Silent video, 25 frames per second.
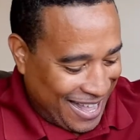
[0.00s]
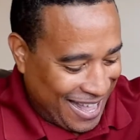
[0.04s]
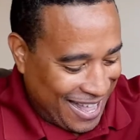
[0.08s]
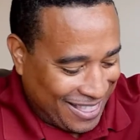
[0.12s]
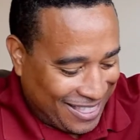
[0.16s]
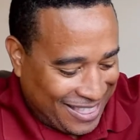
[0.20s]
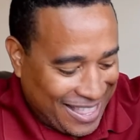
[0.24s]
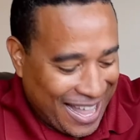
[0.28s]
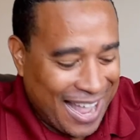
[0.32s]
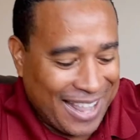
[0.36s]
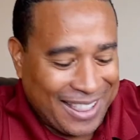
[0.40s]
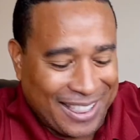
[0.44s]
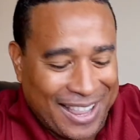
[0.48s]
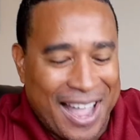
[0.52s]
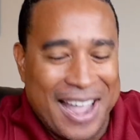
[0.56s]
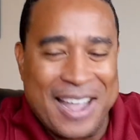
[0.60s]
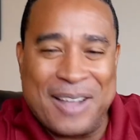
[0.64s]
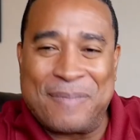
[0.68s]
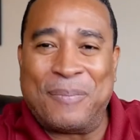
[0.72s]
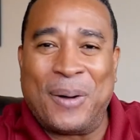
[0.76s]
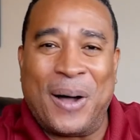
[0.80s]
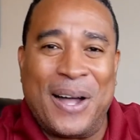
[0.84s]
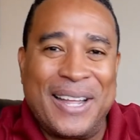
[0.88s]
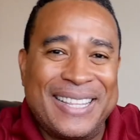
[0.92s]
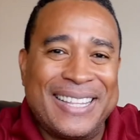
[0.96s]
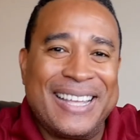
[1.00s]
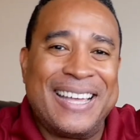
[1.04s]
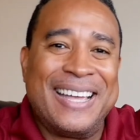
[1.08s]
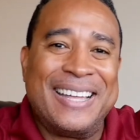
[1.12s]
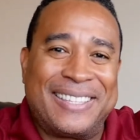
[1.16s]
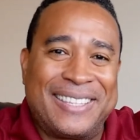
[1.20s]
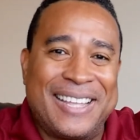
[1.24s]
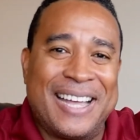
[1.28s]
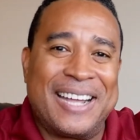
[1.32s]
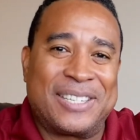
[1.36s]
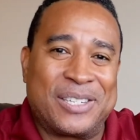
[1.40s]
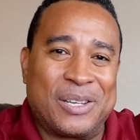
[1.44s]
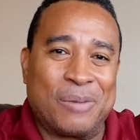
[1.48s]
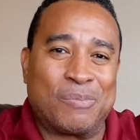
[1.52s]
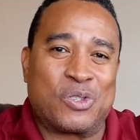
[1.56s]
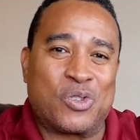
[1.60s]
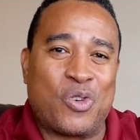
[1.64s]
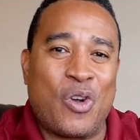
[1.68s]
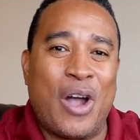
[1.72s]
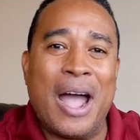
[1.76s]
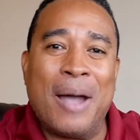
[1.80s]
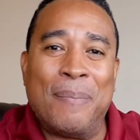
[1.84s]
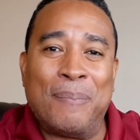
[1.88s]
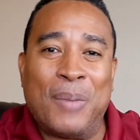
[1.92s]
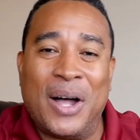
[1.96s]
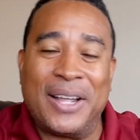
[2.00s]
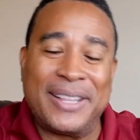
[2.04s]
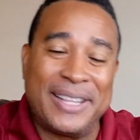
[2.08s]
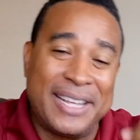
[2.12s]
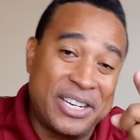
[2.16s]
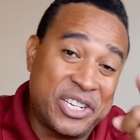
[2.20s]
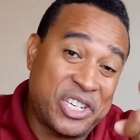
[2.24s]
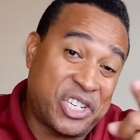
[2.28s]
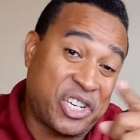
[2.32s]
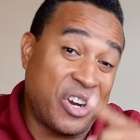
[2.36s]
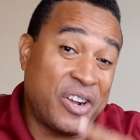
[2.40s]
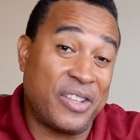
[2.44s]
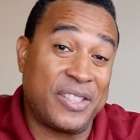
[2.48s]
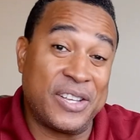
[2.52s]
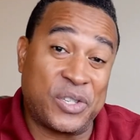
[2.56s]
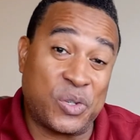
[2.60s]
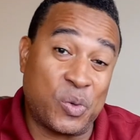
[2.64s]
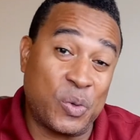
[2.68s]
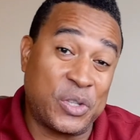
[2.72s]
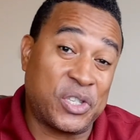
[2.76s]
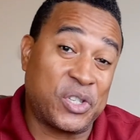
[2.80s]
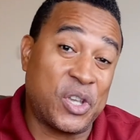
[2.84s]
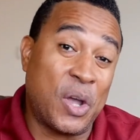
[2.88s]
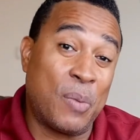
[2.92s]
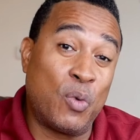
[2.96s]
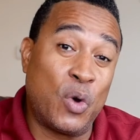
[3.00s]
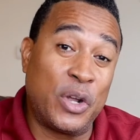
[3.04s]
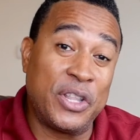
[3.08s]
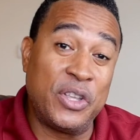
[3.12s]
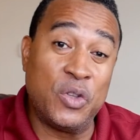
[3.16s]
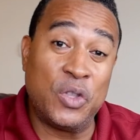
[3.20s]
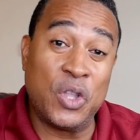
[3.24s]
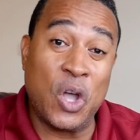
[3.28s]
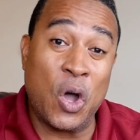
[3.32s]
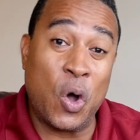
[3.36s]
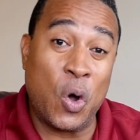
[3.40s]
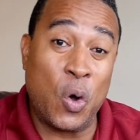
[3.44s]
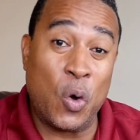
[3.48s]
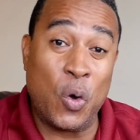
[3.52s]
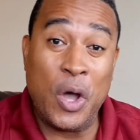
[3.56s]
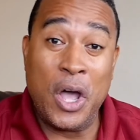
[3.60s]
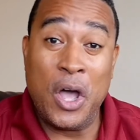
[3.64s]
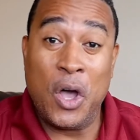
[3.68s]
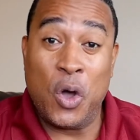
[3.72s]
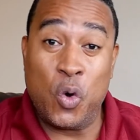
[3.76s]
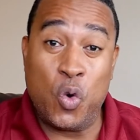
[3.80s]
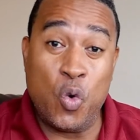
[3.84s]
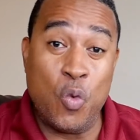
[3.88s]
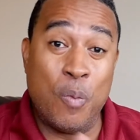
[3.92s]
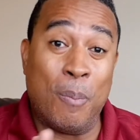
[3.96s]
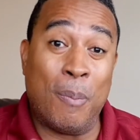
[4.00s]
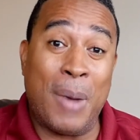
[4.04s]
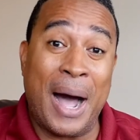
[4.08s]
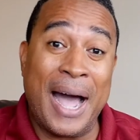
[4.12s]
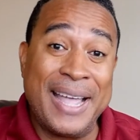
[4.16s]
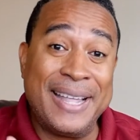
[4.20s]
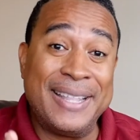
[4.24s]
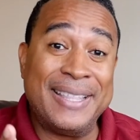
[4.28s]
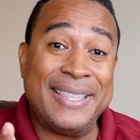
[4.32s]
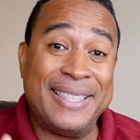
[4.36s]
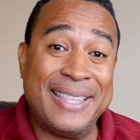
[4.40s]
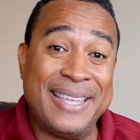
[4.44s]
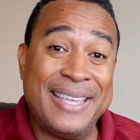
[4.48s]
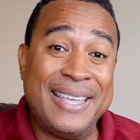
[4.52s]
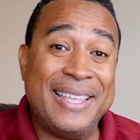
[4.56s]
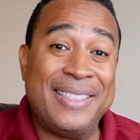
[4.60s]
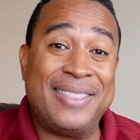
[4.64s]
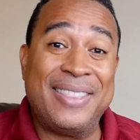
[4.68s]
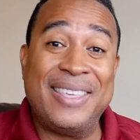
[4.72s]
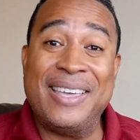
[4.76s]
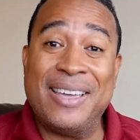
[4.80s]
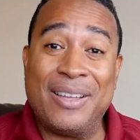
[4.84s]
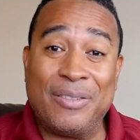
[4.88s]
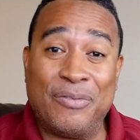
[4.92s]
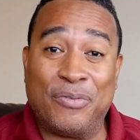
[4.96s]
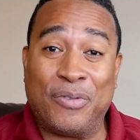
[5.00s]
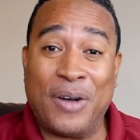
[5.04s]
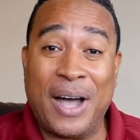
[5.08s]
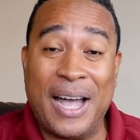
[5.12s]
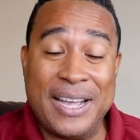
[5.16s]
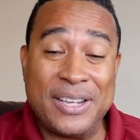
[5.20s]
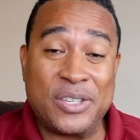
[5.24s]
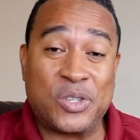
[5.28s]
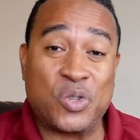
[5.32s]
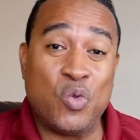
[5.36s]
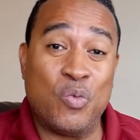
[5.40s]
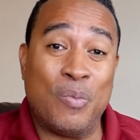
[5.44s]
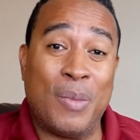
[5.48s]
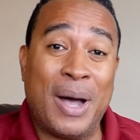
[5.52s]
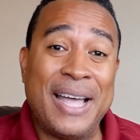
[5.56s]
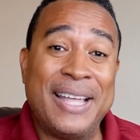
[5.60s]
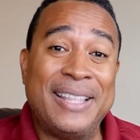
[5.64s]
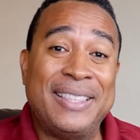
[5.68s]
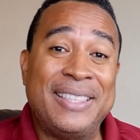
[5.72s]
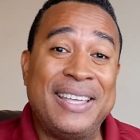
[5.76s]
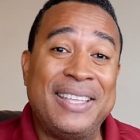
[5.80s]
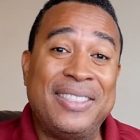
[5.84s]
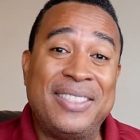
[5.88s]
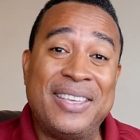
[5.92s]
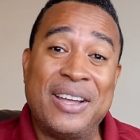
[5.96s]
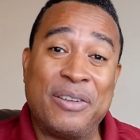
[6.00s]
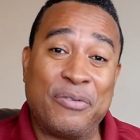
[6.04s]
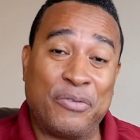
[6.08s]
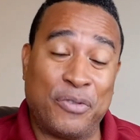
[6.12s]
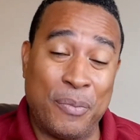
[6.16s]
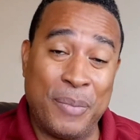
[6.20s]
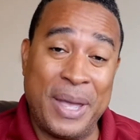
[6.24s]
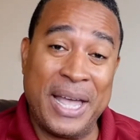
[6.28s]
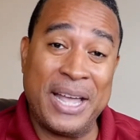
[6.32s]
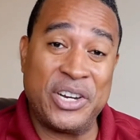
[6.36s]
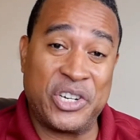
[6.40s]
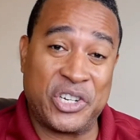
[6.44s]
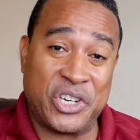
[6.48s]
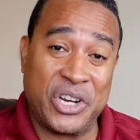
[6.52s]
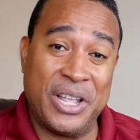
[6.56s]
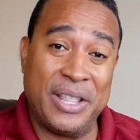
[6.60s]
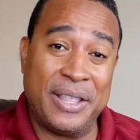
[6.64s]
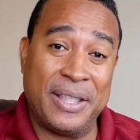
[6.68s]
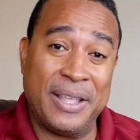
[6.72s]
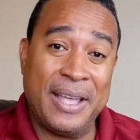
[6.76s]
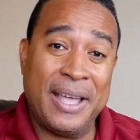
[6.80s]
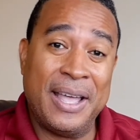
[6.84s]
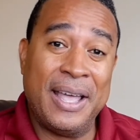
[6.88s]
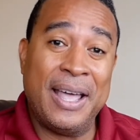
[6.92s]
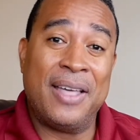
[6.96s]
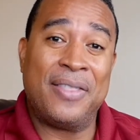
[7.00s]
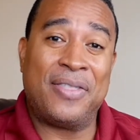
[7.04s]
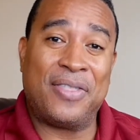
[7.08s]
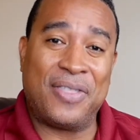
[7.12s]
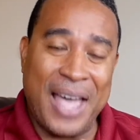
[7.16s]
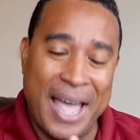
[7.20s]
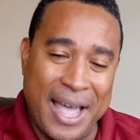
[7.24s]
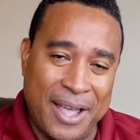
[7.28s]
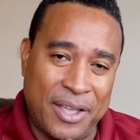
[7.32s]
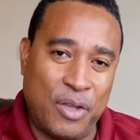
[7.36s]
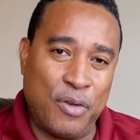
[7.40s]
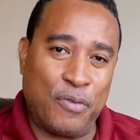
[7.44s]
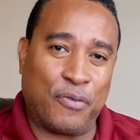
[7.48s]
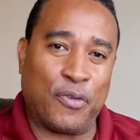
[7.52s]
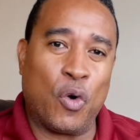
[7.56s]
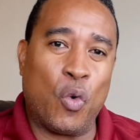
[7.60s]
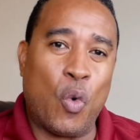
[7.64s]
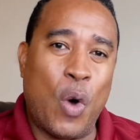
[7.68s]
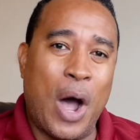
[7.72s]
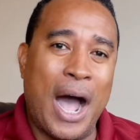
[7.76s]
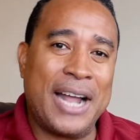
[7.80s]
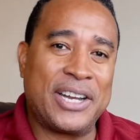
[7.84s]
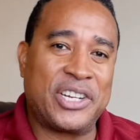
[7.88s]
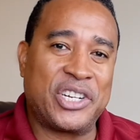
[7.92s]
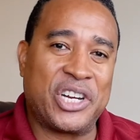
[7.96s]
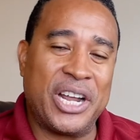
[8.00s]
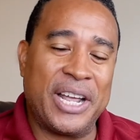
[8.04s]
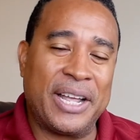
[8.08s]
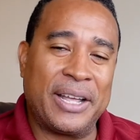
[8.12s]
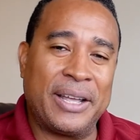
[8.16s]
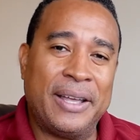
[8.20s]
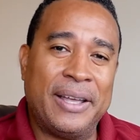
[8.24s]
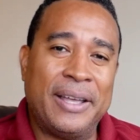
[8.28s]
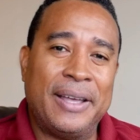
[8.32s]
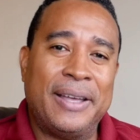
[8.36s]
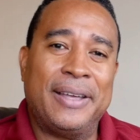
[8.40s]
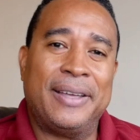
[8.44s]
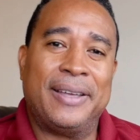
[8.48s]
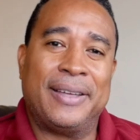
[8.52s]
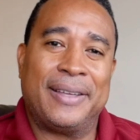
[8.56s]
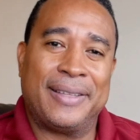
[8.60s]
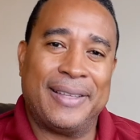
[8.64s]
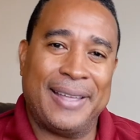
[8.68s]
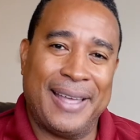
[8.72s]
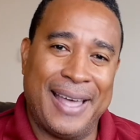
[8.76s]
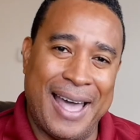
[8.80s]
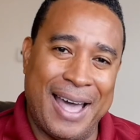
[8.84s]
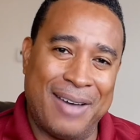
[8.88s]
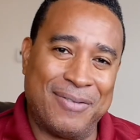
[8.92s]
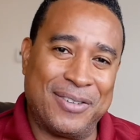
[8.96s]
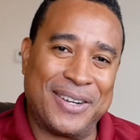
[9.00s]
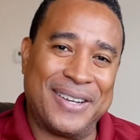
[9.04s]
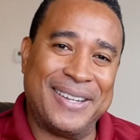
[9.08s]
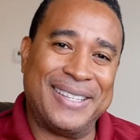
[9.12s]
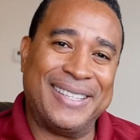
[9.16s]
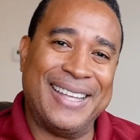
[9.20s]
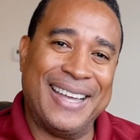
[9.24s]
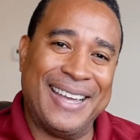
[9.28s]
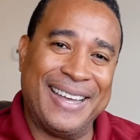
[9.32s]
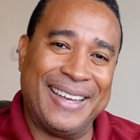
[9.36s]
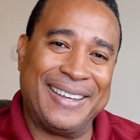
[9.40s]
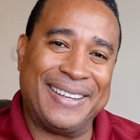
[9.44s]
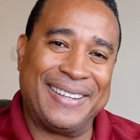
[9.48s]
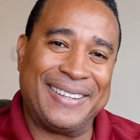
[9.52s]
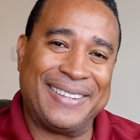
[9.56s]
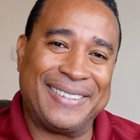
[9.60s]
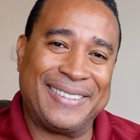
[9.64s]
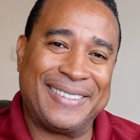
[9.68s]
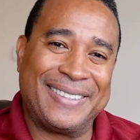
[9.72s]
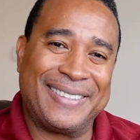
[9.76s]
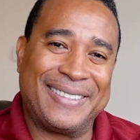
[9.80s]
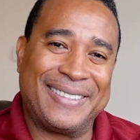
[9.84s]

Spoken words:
Hit that like button, hit that subscribe button, and share this with someone you know who might need the advice, who might need the information. Thank you for watching. Have a good day.